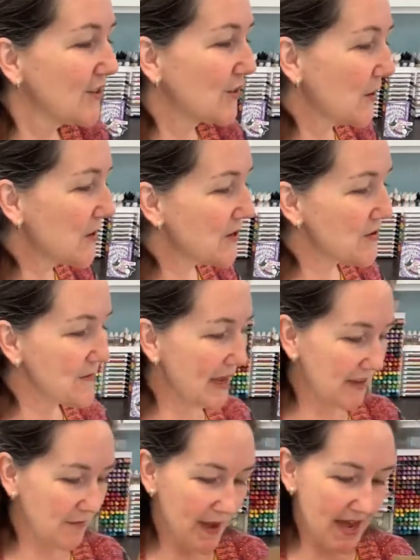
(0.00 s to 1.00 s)
you'll go to your
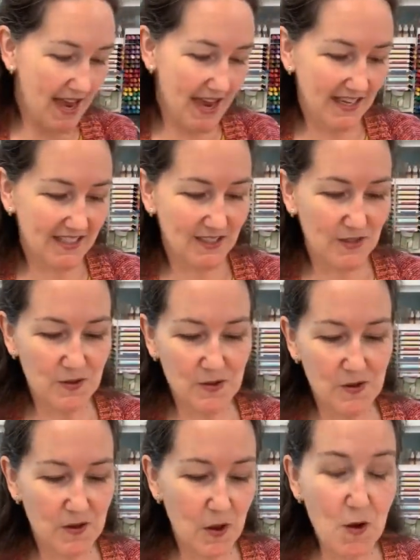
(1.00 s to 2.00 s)
mailbox,
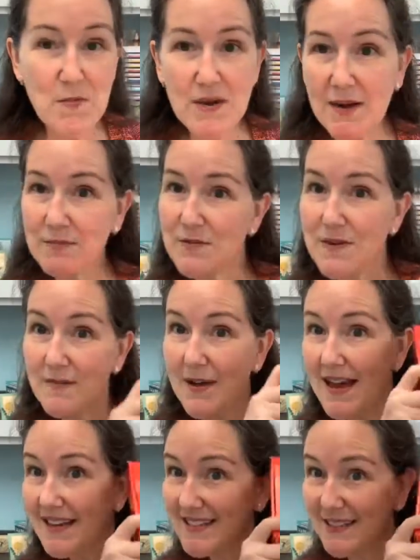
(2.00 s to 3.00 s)
you'll open up your
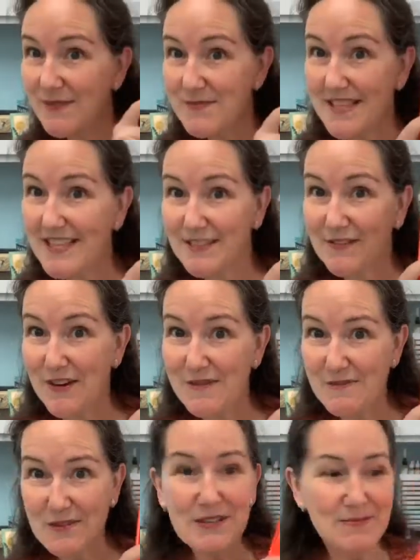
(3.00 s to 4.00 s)
mailbox, there'll be this fun
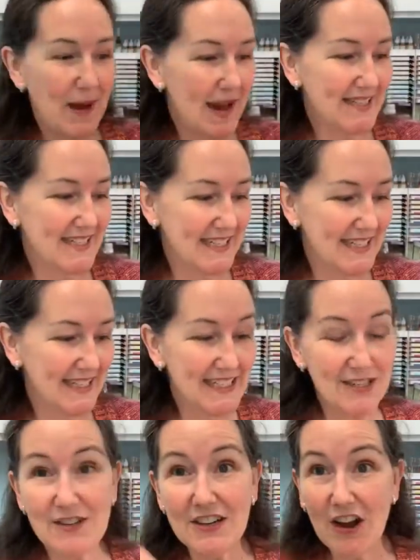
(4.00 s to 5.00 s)
orange box in it, and
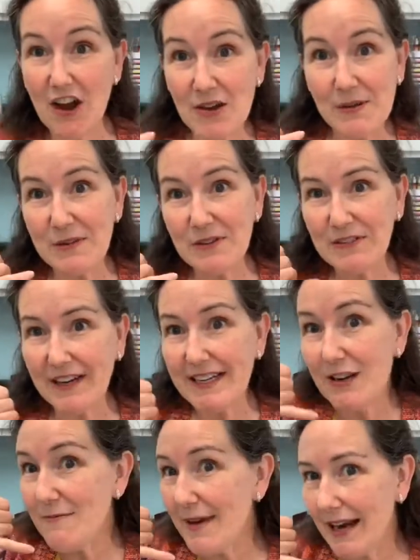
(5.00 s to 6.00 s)
you can call up your friend,
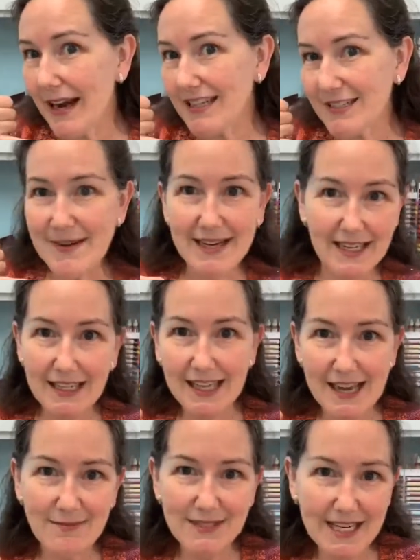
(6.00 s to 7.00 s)
oh my gosh, my kit
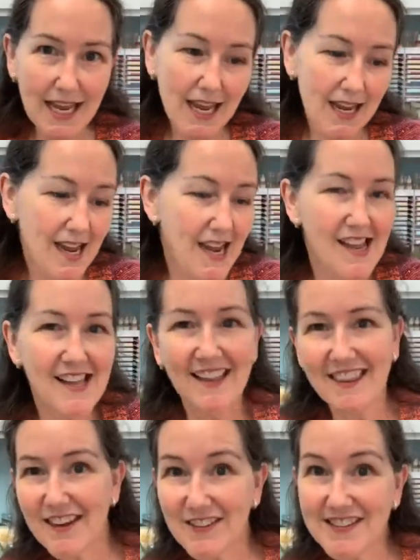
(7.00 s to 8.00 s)
came today.
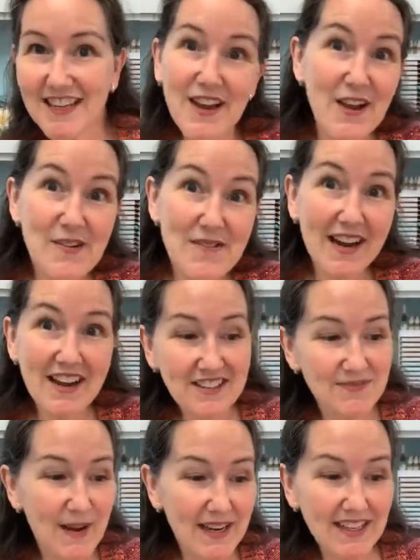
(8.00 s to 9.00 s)
They'll say, oh my gosh,
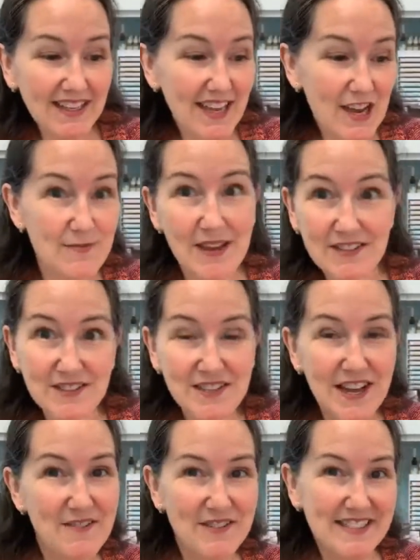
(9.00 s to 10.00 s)
my kit came
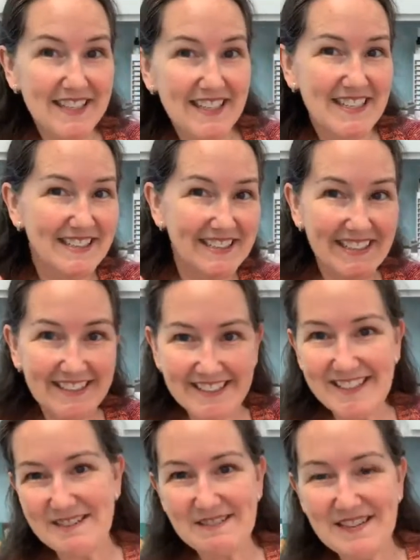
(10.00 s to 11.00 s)
yesterday. I wasn't gonna, like,
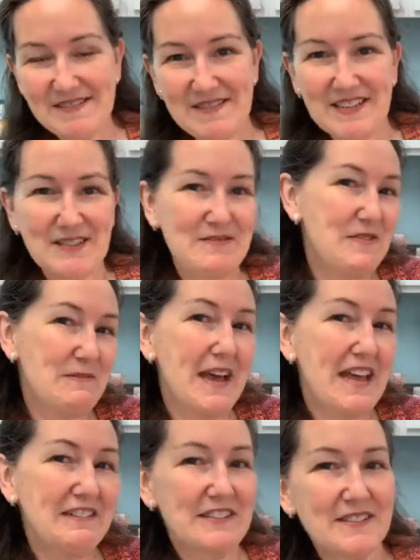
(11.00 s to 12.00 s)
you know, I didn't want you to feel
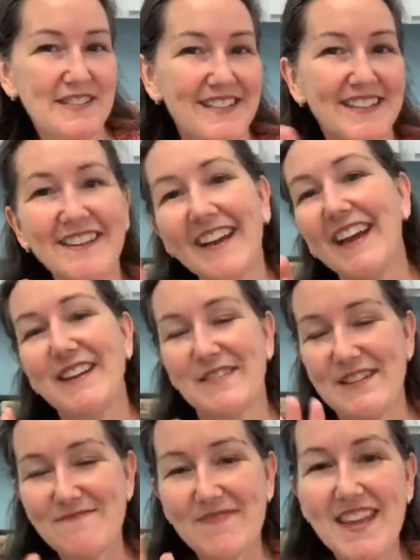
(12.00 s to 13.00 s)
bad, yours wasn't here. Anyway,